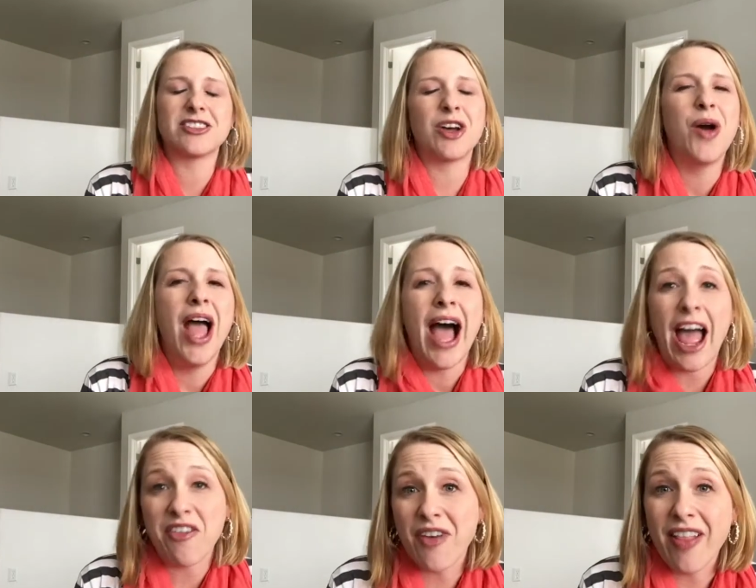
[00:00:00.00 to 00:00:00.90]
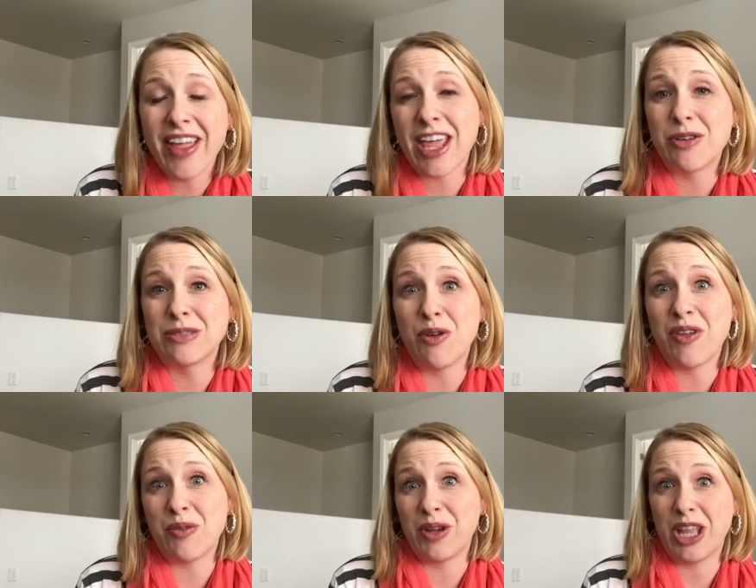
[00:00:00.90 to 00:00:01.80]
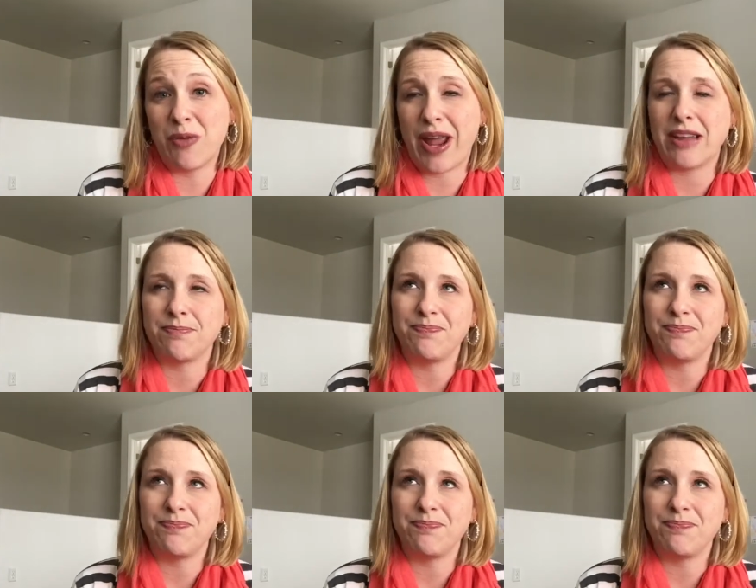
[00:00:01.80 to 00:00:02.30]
So I felt like it was moving really great.